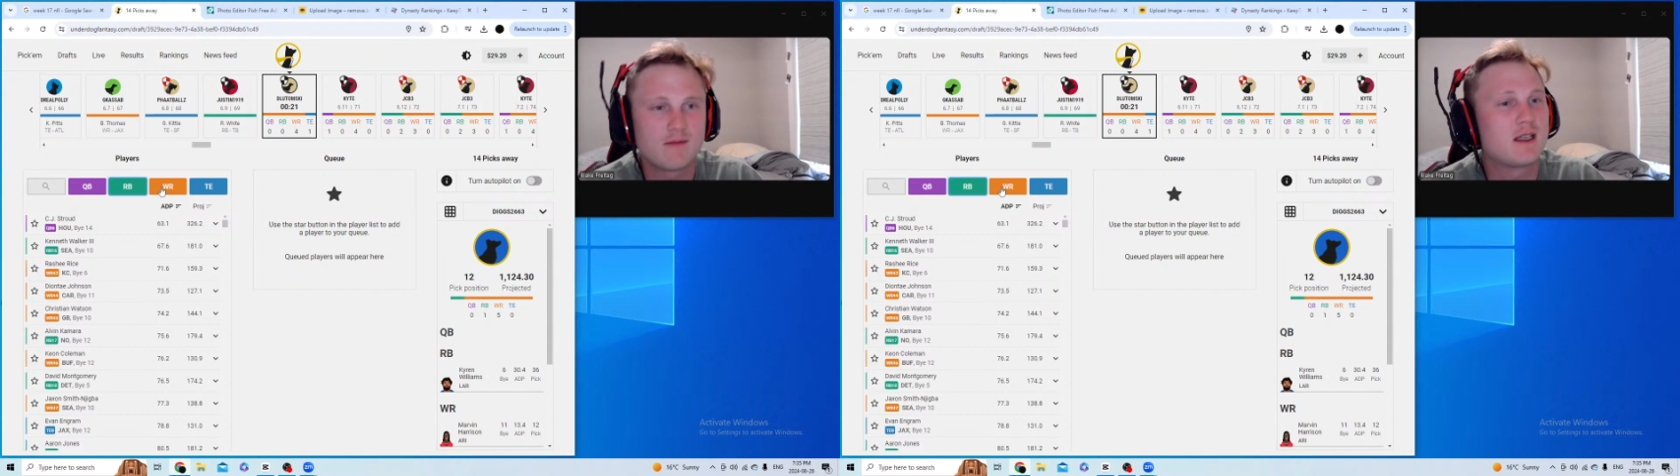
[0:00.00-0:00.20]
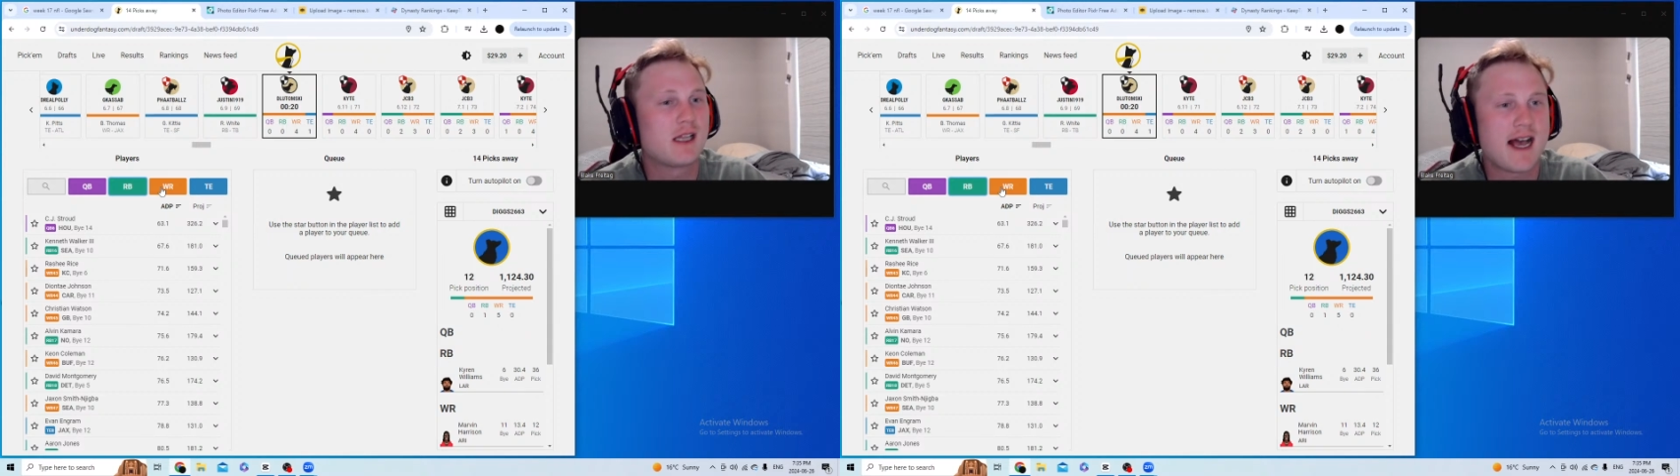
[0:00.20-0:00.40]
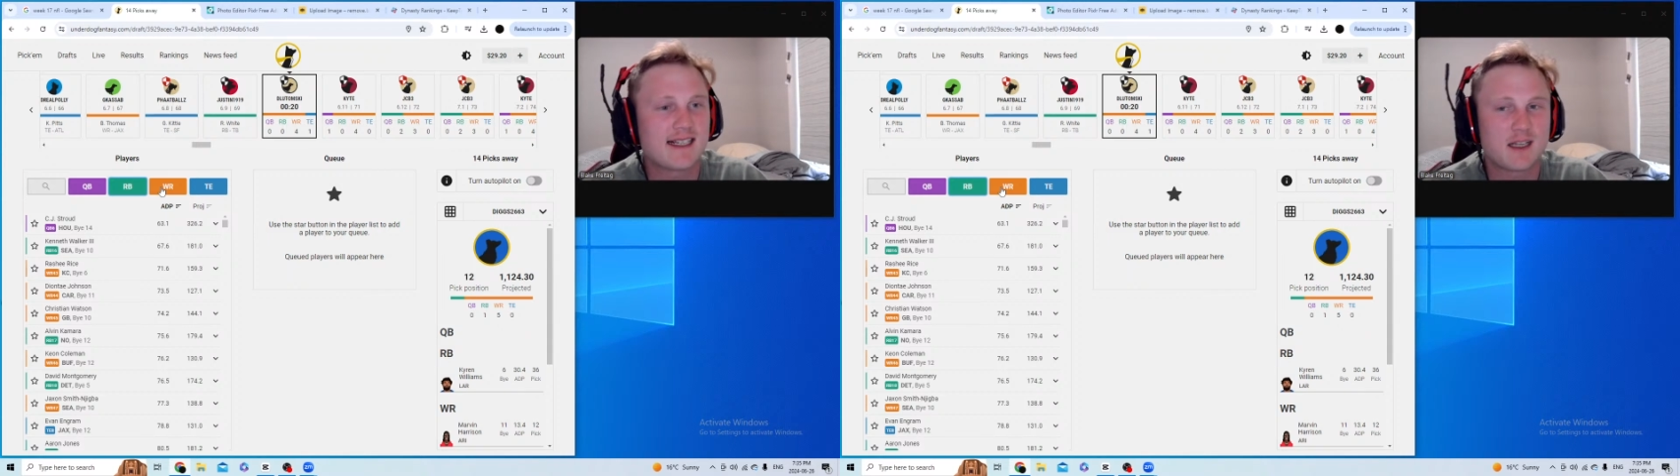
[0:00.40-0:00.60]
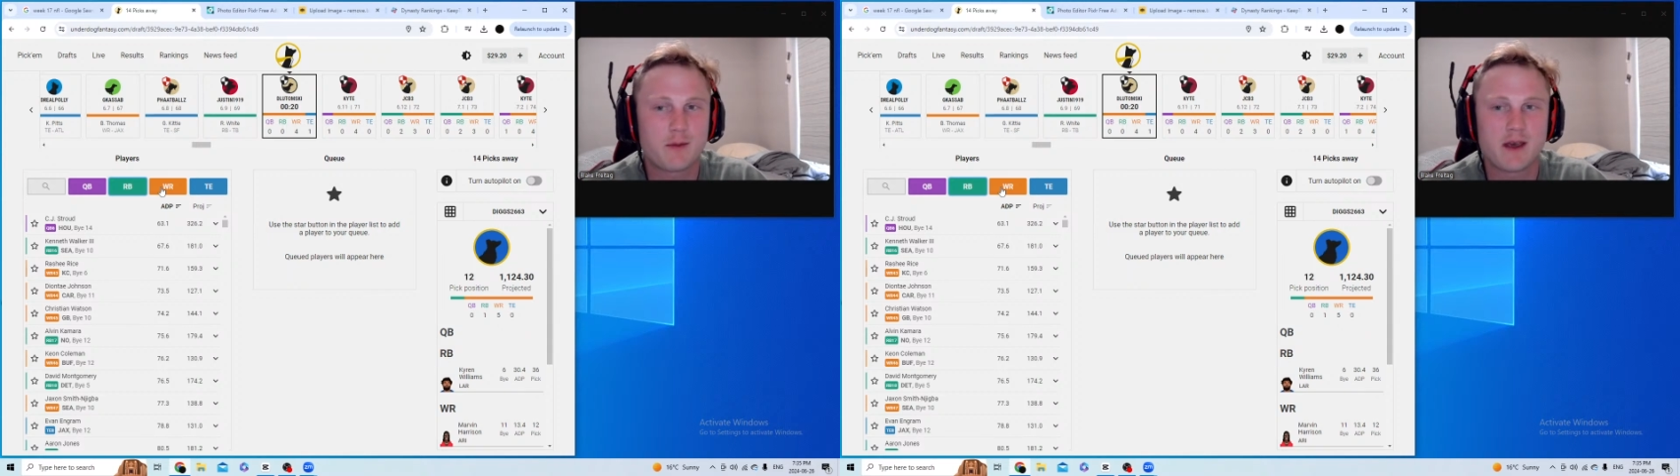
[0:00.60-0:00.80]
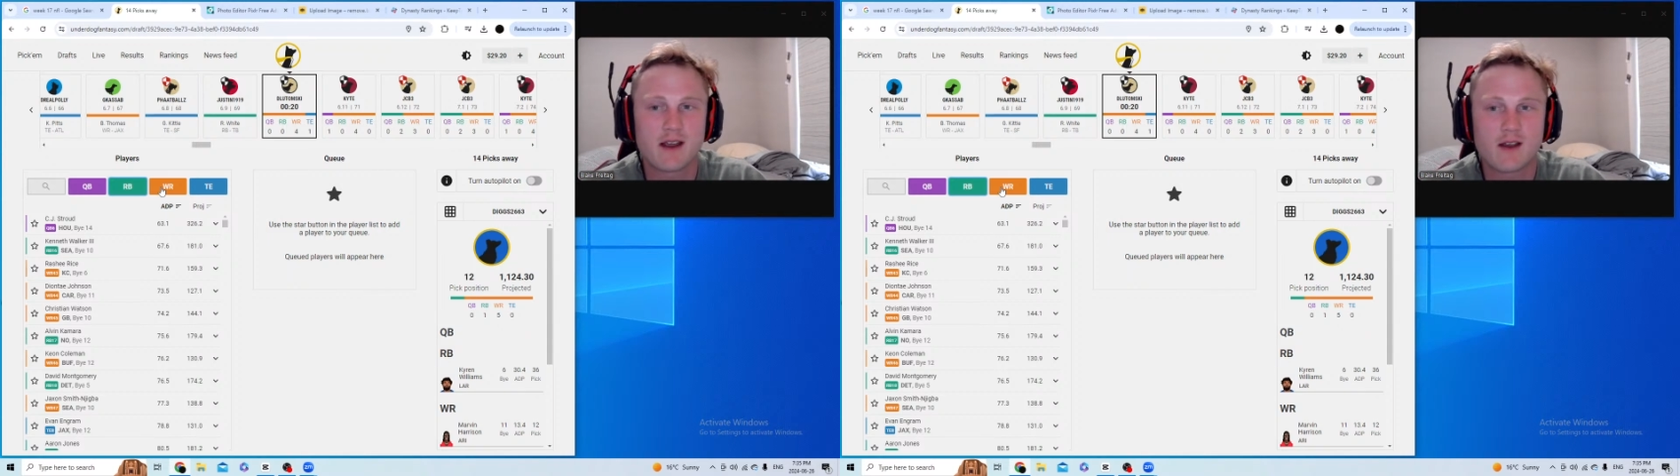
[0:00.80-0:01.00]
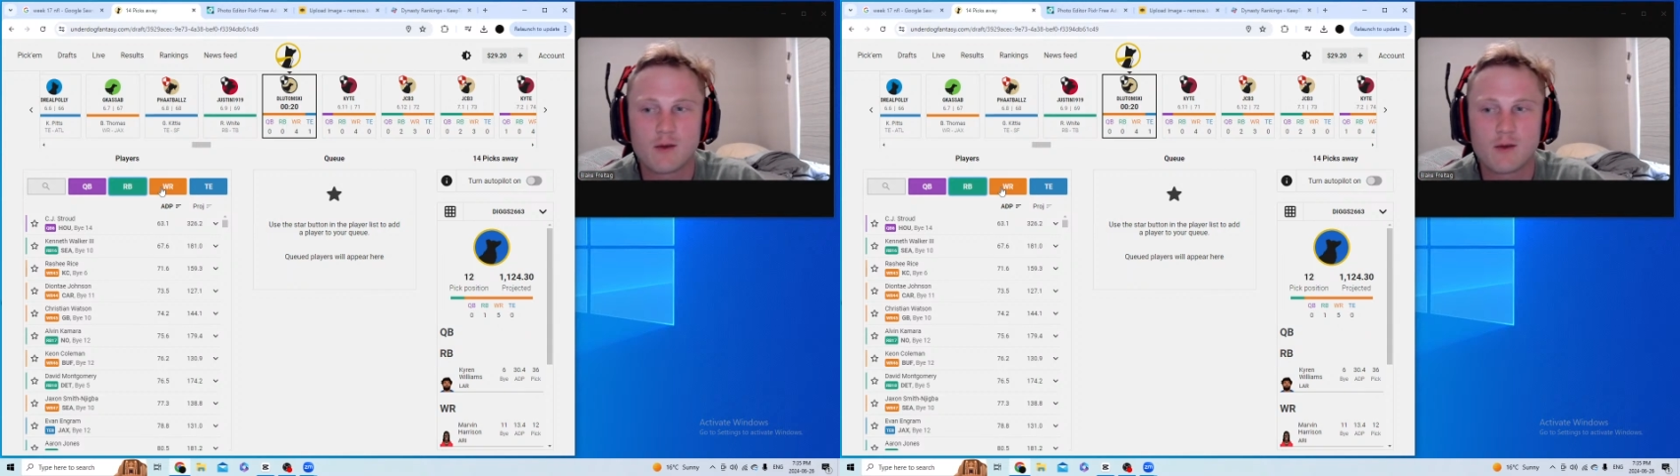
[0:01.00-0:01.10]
classic pick